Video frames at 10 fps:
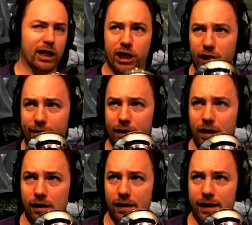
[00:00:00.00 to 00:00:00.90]
Give it
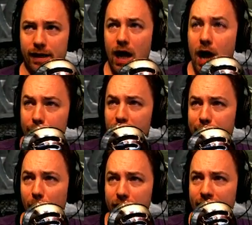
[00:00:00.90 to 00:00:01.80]
a lick. My
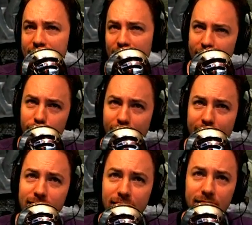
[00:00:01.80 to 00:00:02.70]
spot tastes like
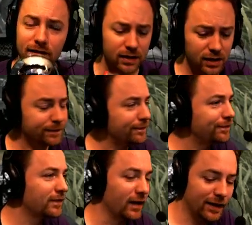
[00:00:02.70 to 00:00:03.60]
raisins.
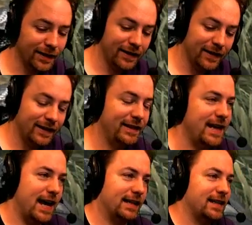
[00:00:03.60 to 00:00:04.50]

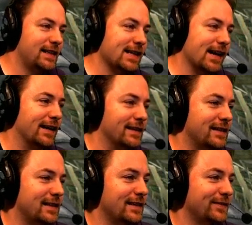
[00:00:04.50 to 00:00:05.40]
Yes, it
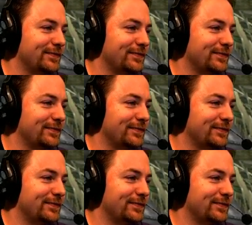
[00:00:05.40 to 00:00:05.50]
does.